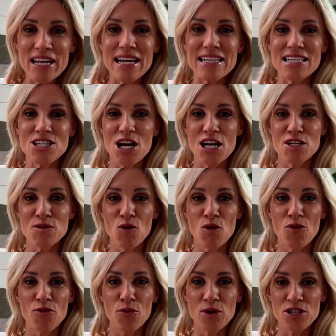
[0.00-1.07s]
need to charge
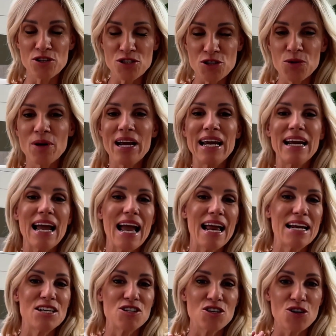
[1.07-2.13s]
more for what you're doing,
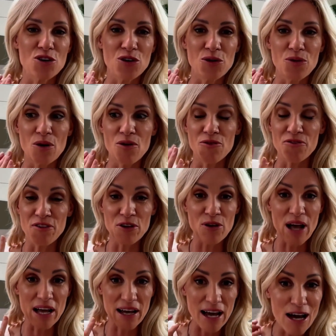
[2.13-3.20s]
and you feel
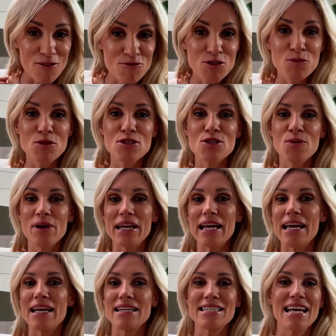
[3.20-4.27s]
uncomfortable doing
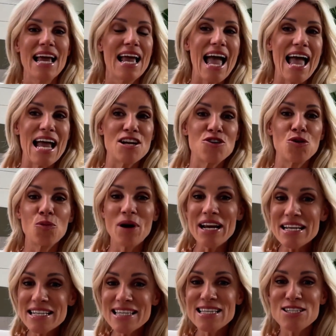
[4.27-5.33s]
it. And you went
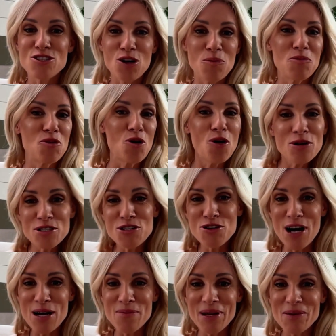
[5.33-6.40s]
into this job not to
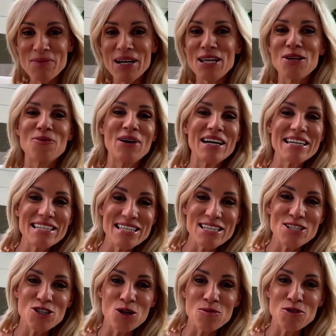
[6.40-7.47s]
try to make money. You went into
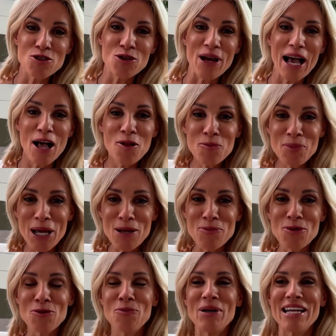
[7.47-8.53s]
this job to help
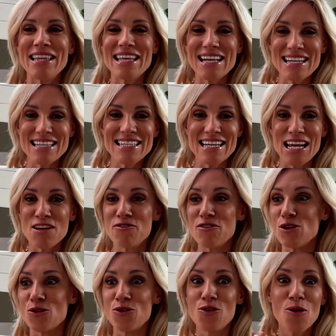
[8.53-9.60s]
people. But at the end of the day, if
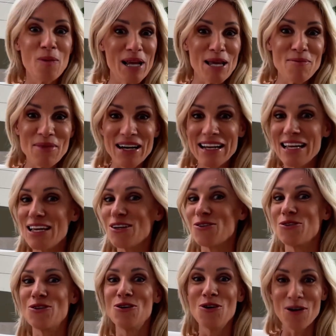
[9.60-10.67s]
you're not making money, you're
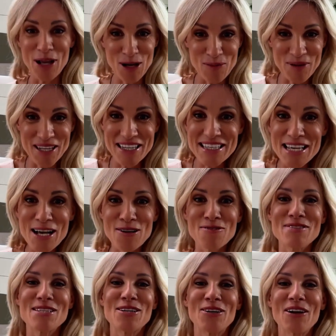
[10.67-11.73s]
not helping
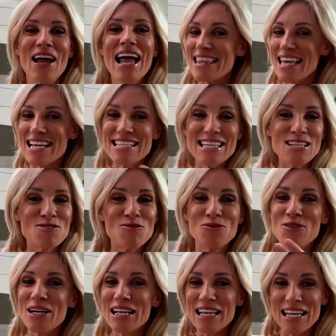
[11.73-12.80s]
yourself. So there's
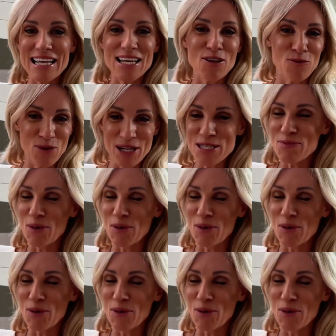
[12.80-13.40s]
we